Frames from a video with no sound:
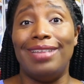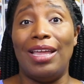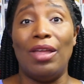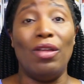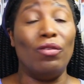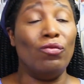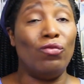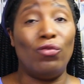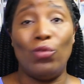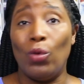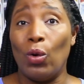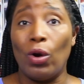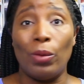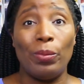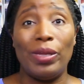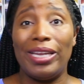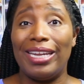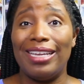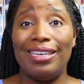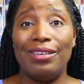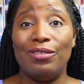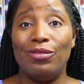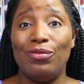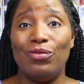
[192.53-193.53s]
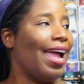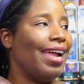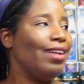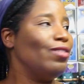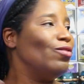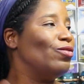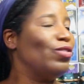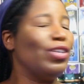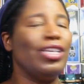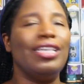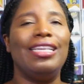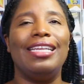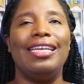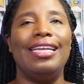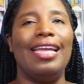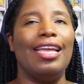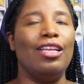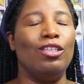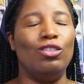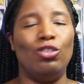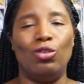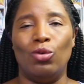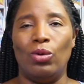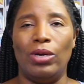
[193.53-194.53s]
informative. I really
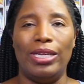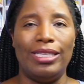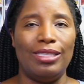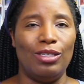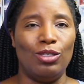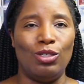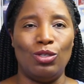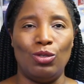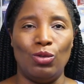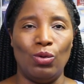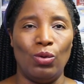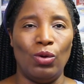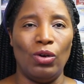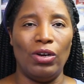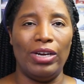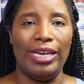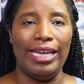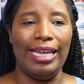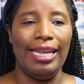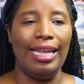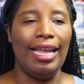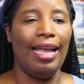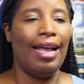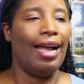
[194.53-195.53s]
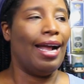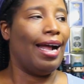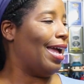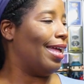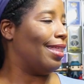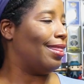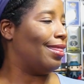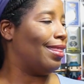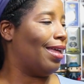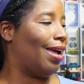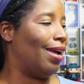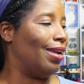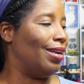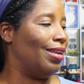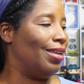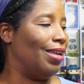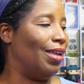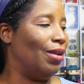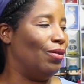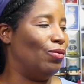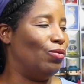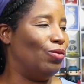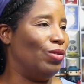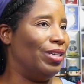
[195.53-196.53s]
enjoyed the story. I
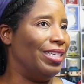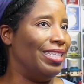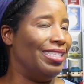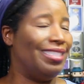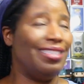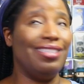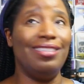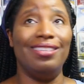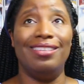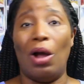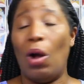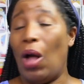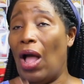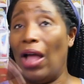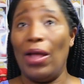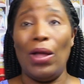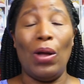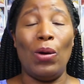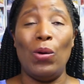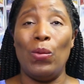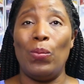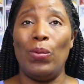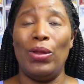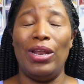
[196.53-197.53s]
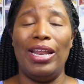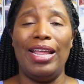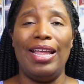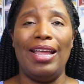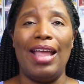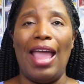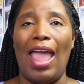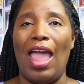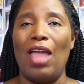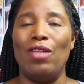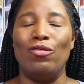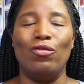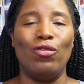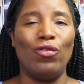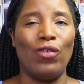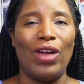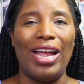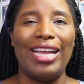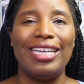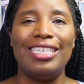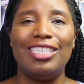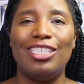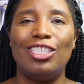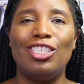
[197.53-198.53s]
thought it was eye-opening and
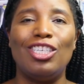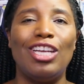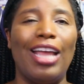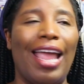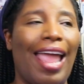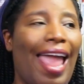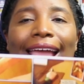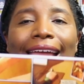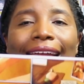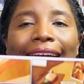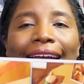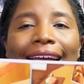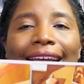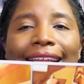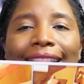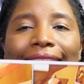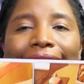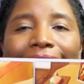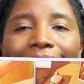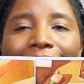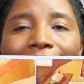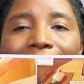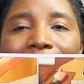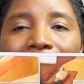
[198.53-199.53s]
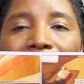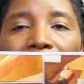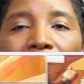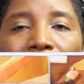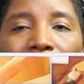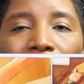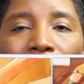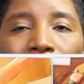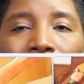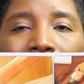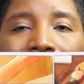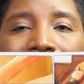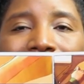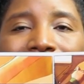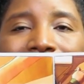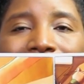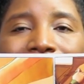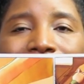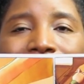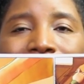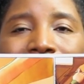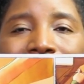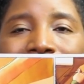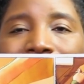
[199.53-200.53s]
fresh. And I think the artwork
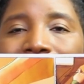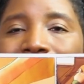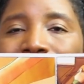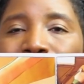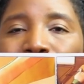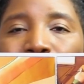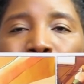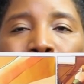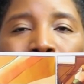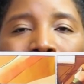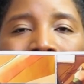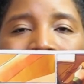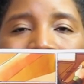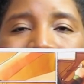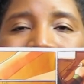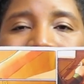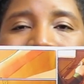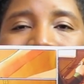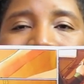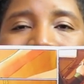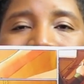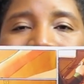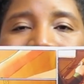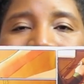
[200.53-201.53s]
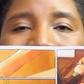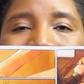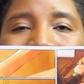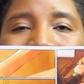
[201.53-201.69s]
is gorgeous.